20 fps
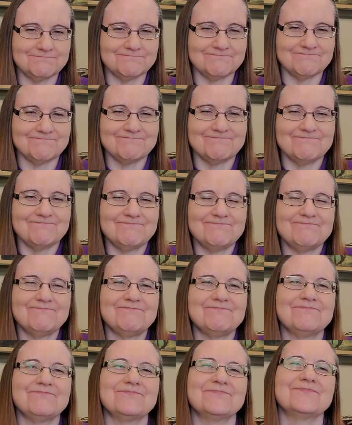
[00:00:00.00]

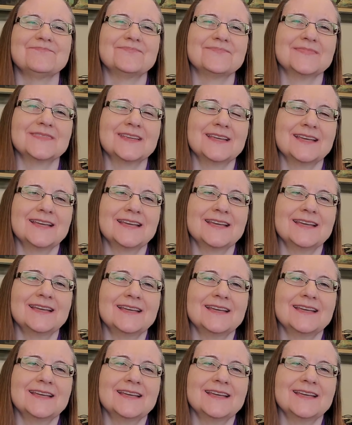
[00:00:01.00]
Nobody speaks.